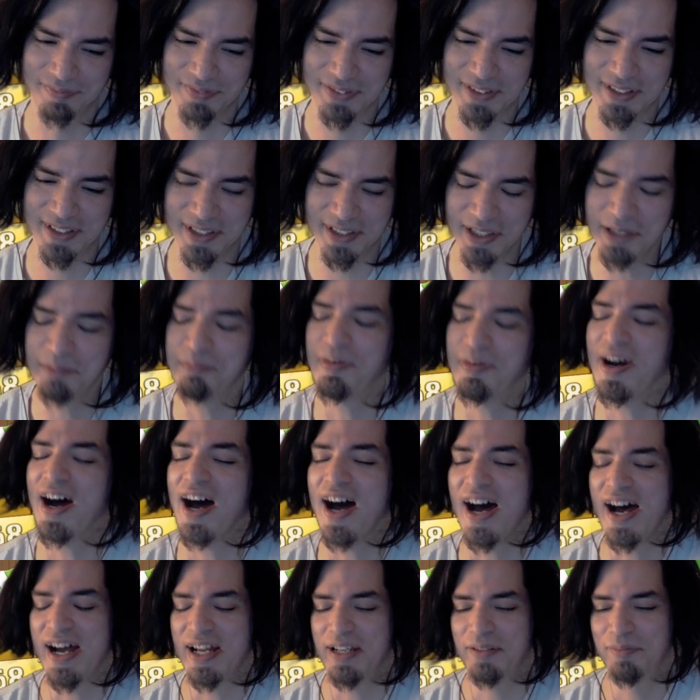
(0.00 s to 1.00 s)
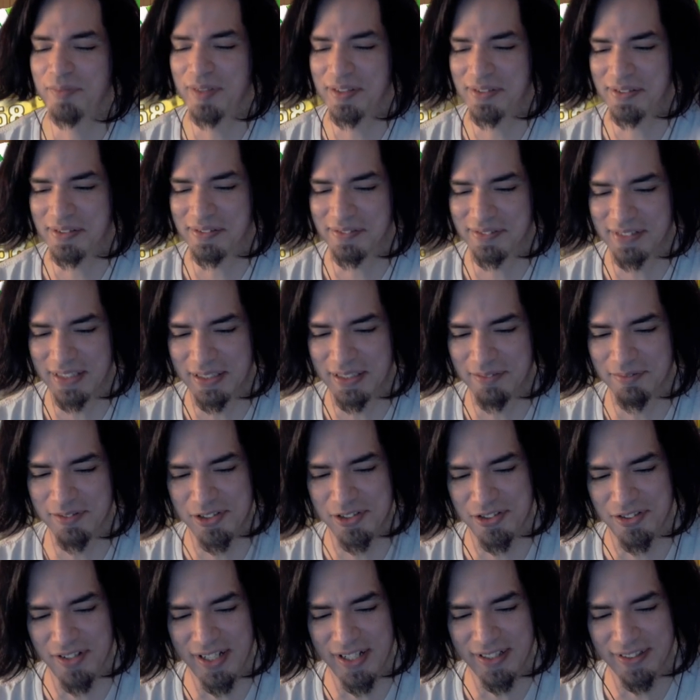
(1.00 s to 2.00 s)
Goodbye, Mrs. Demon
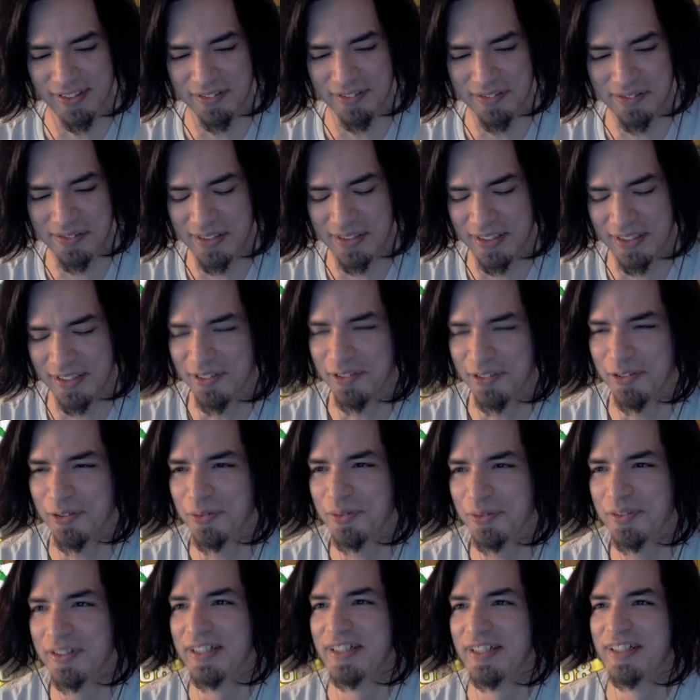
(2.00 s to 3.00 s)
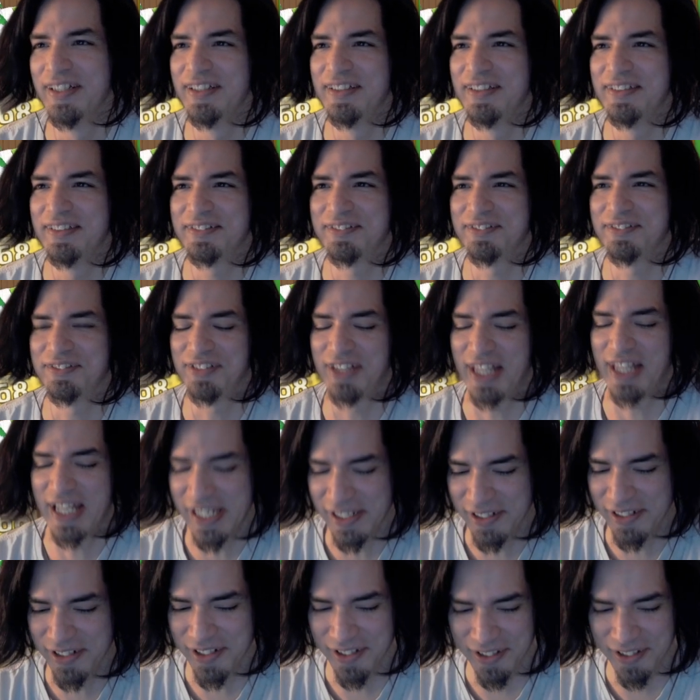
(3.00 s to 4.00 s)
Tracker. See you
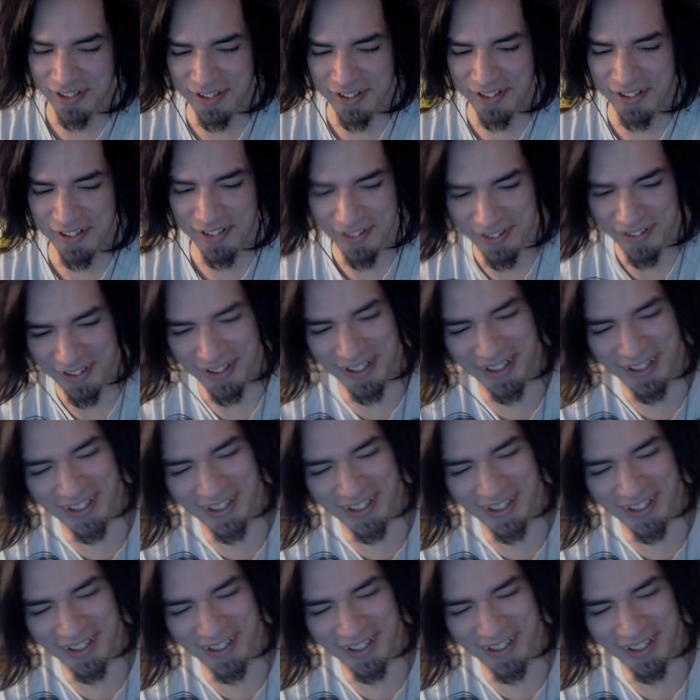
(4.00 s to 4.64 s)
later.